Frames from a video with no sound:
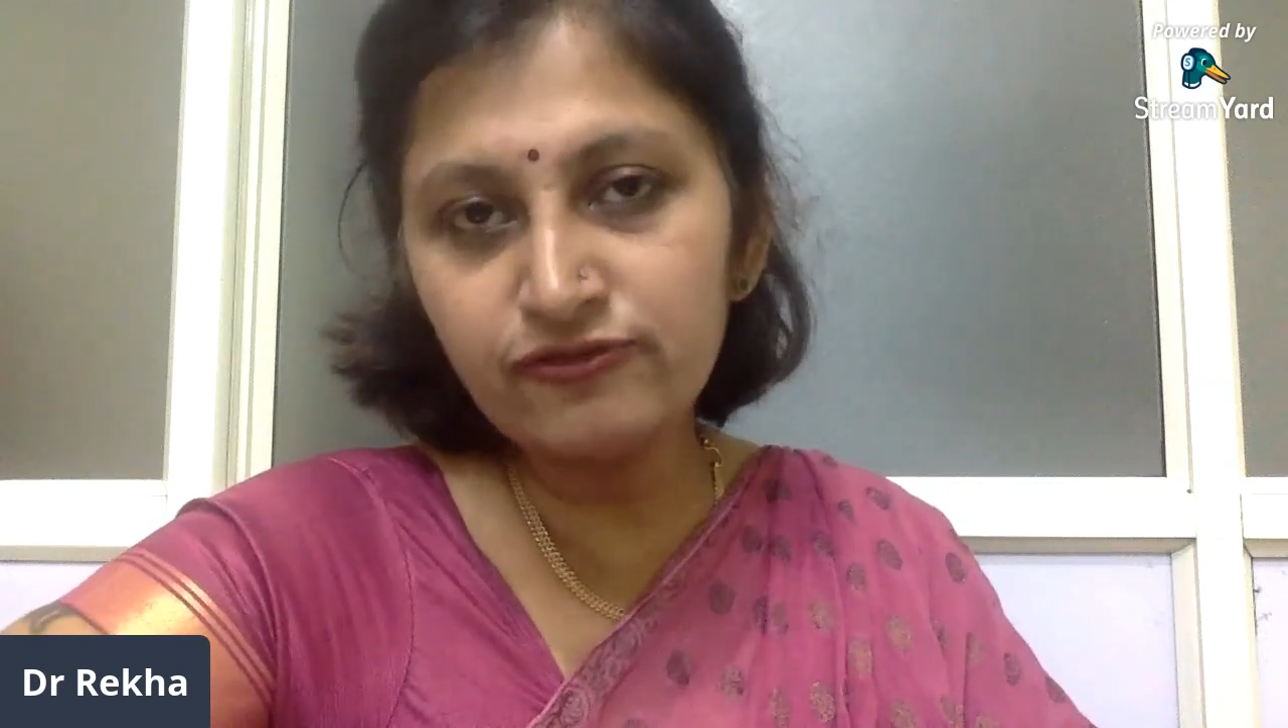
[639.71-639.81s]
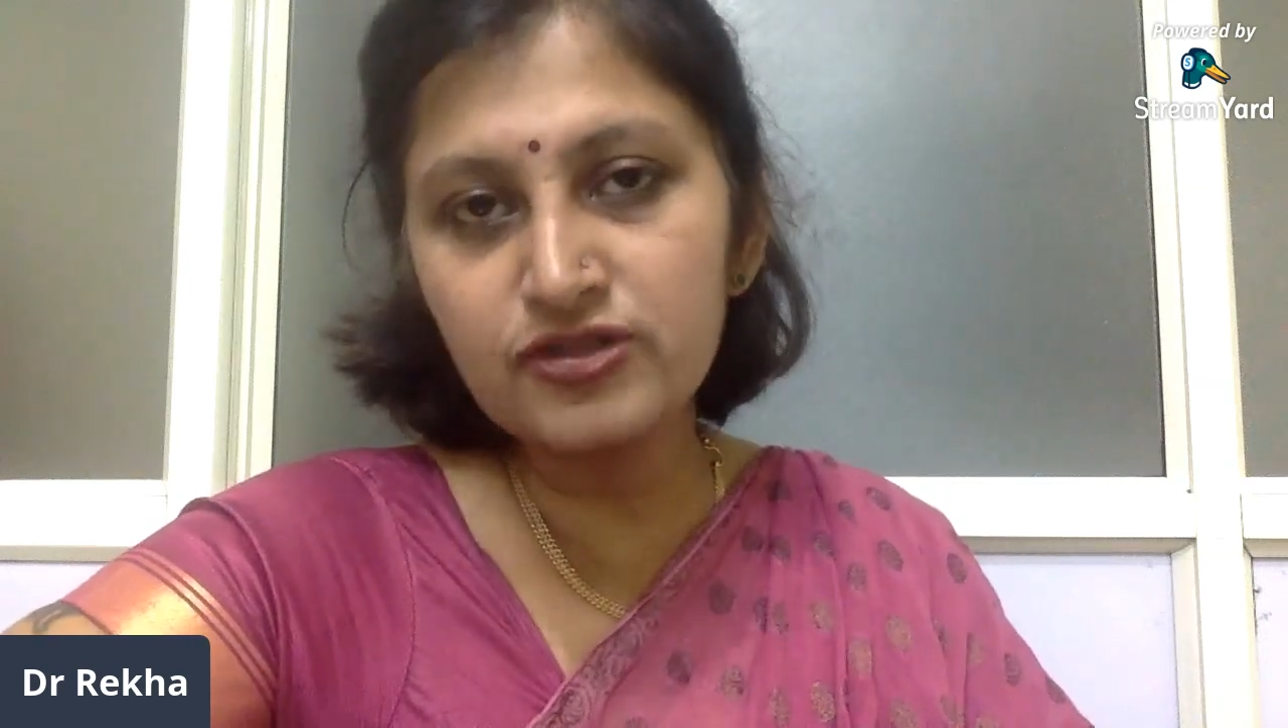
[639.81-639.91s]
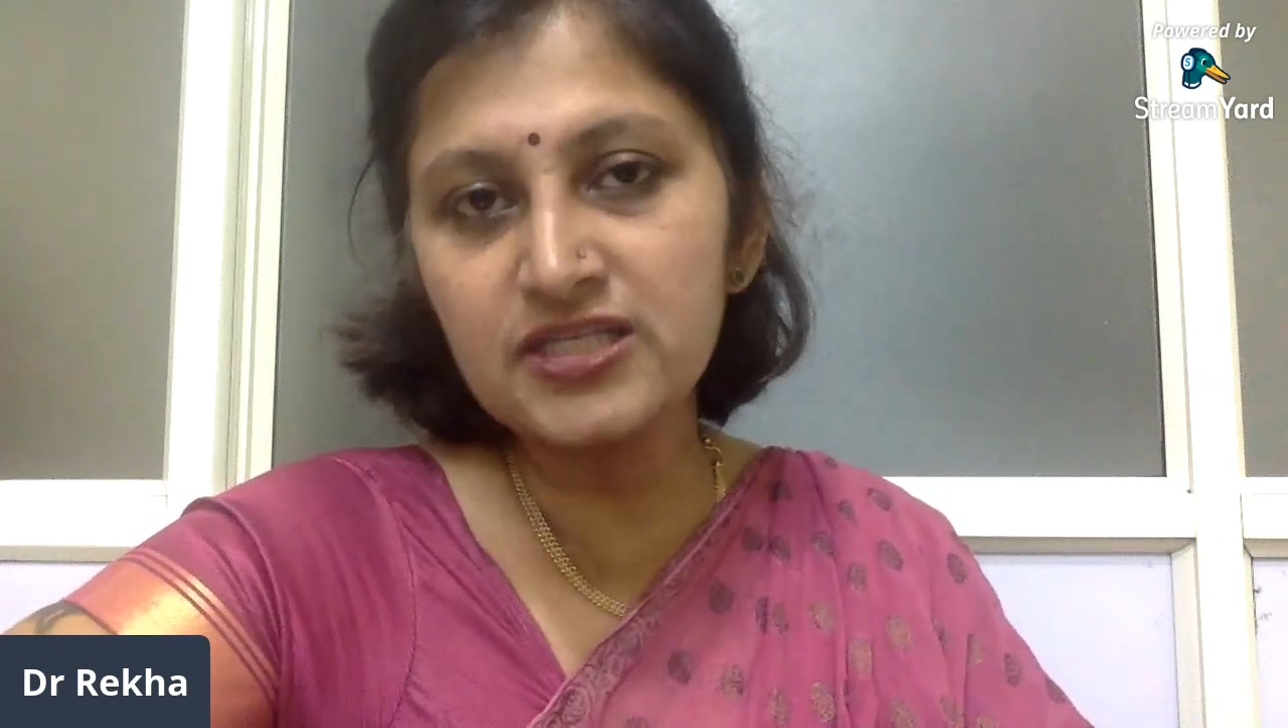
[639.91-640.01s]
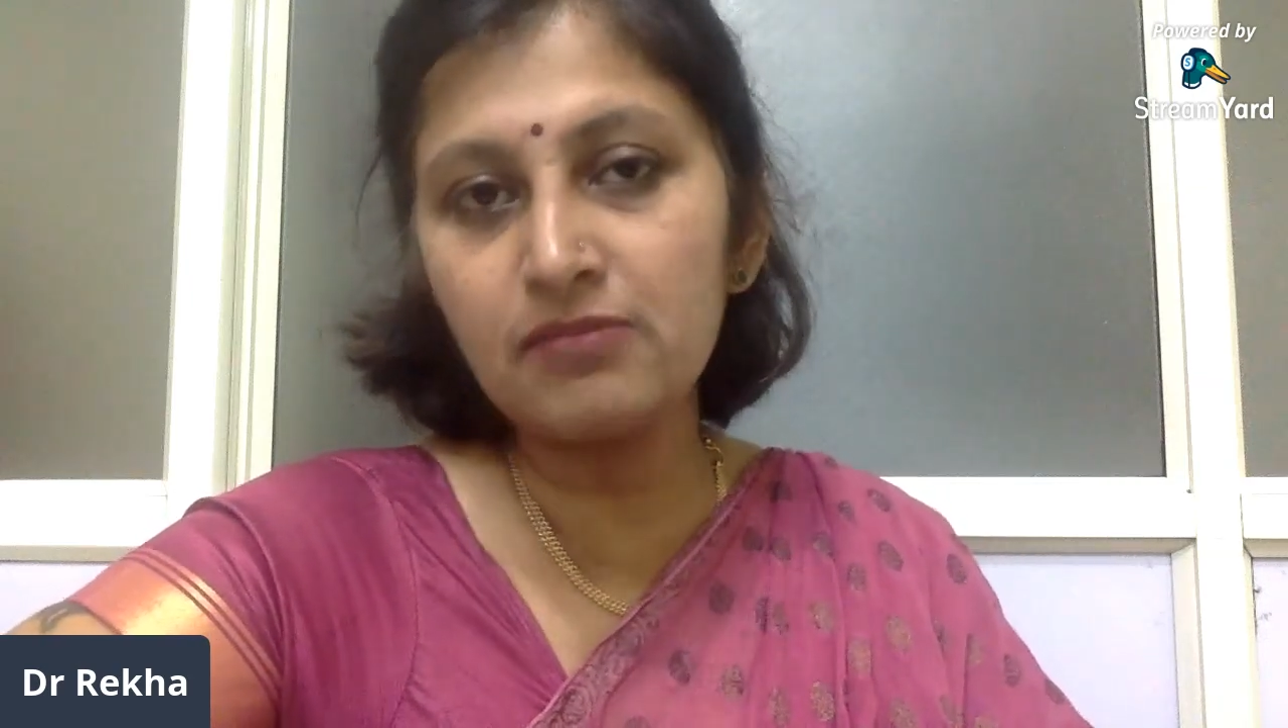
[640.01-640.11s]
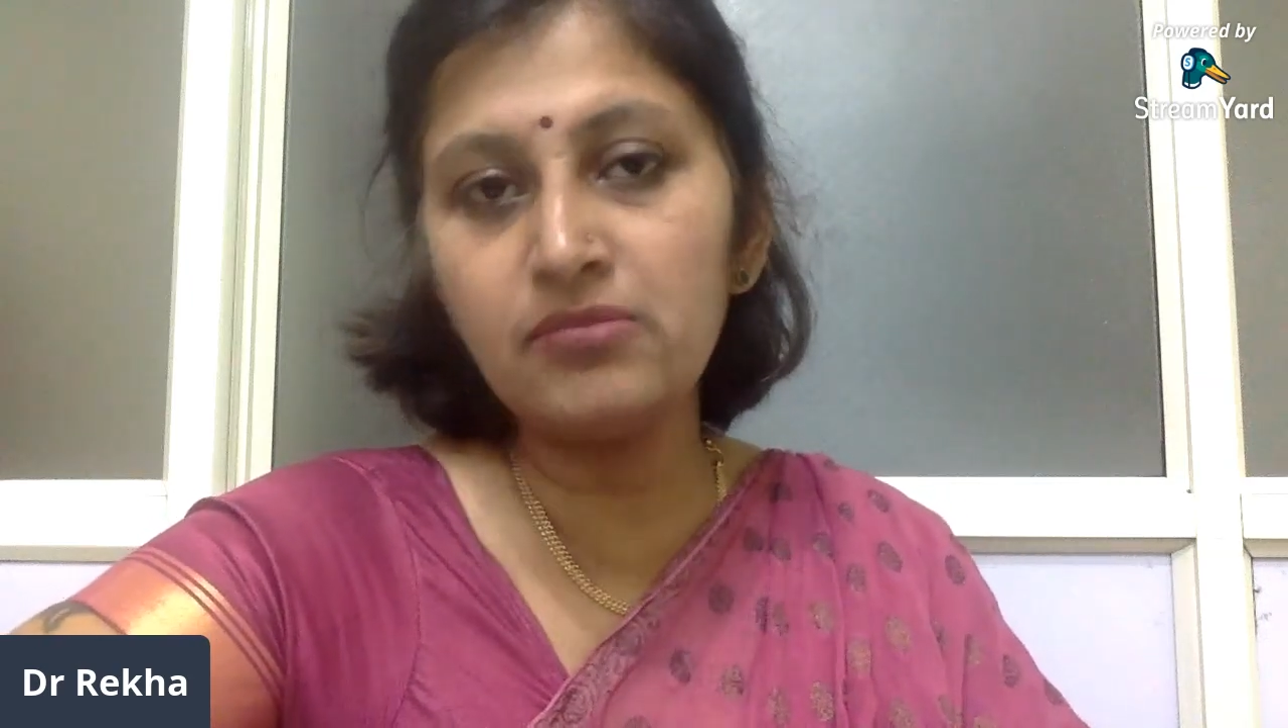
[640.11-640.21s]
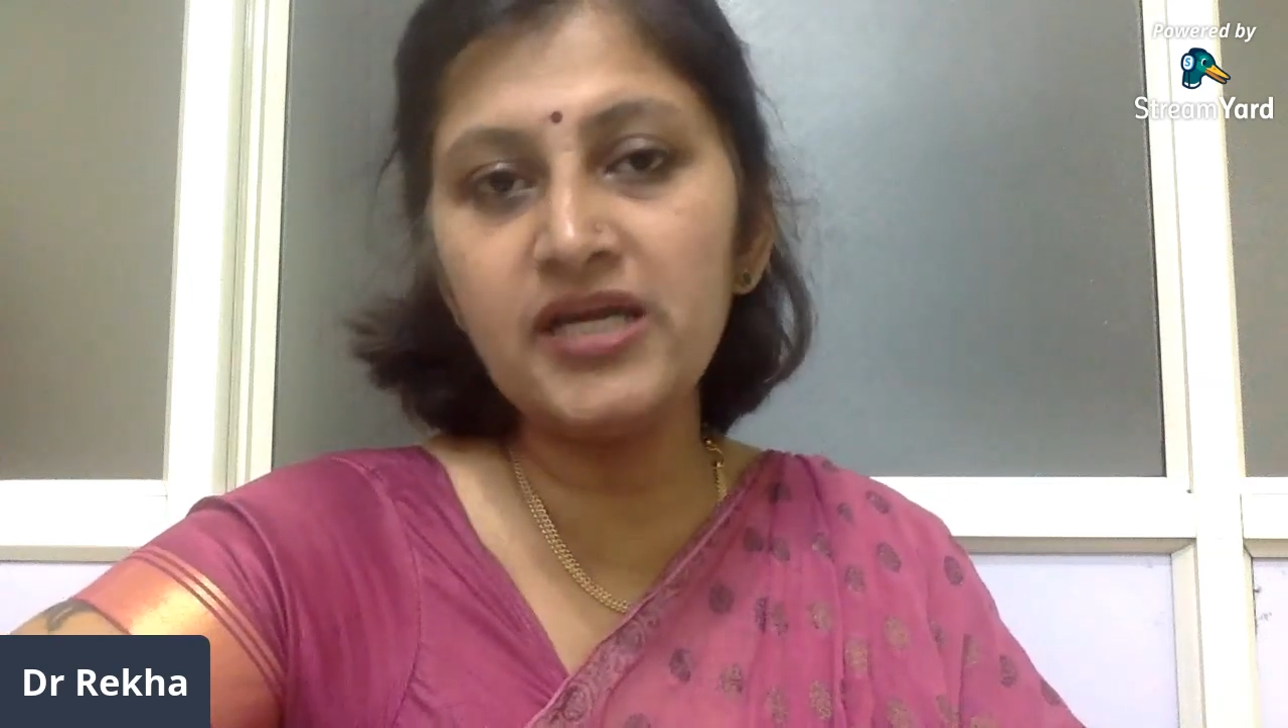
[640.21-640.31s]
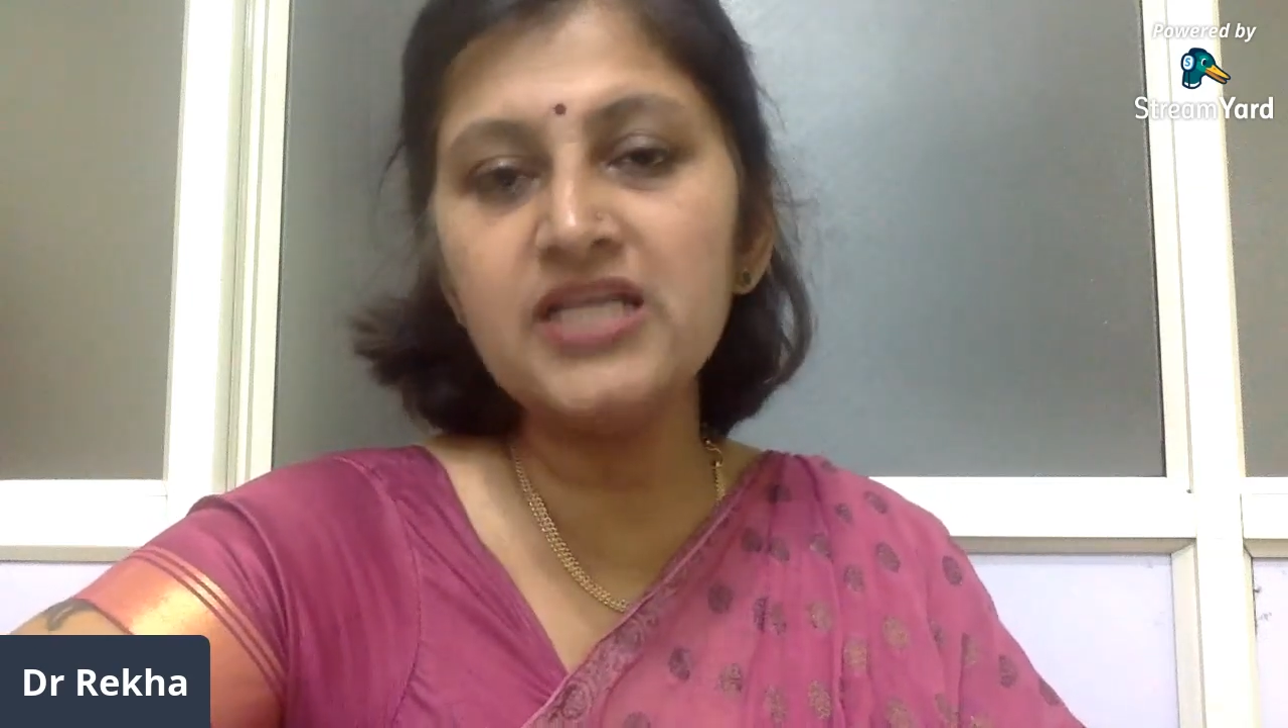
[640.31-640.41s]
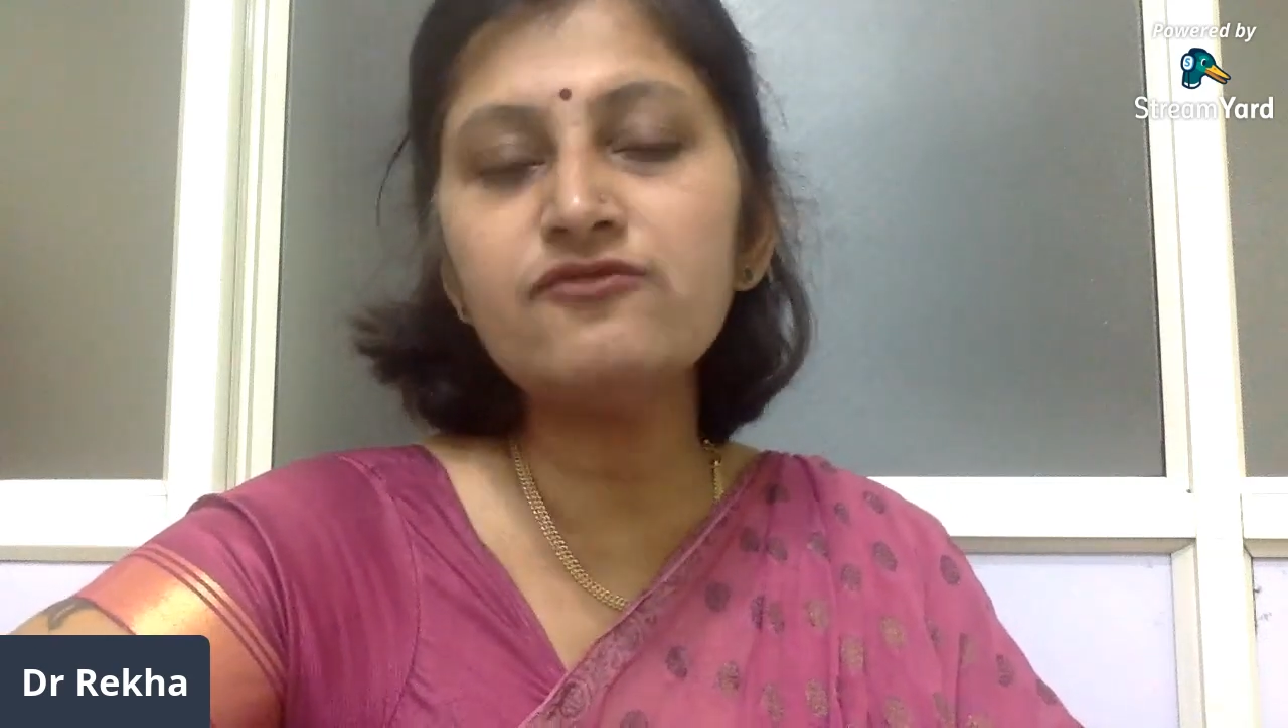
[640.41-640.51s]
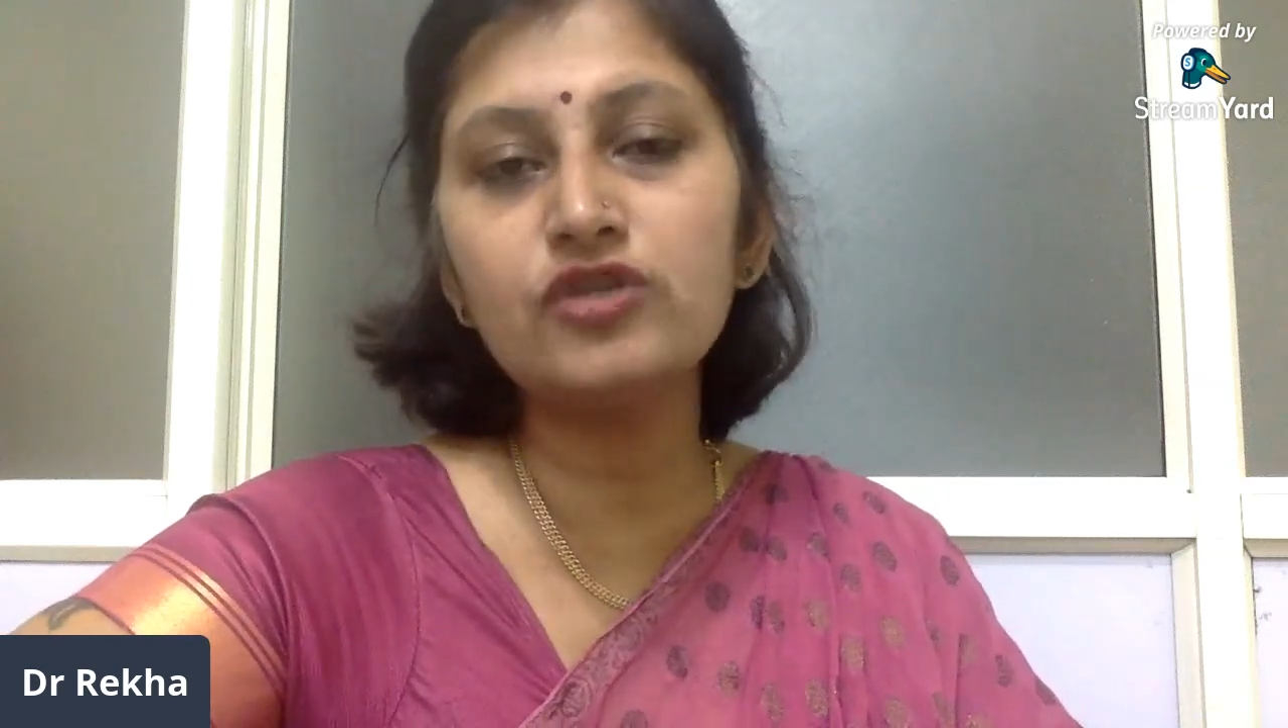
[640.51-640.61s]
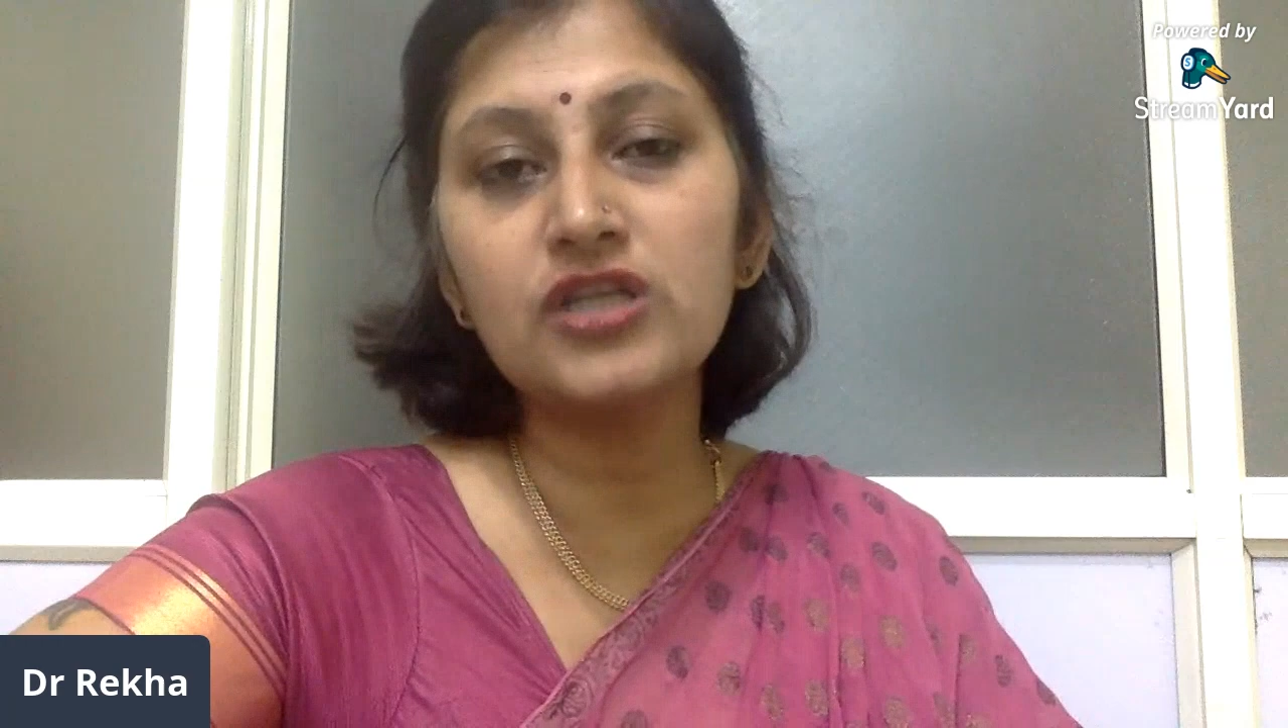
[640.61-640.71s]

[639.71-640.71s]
for some days for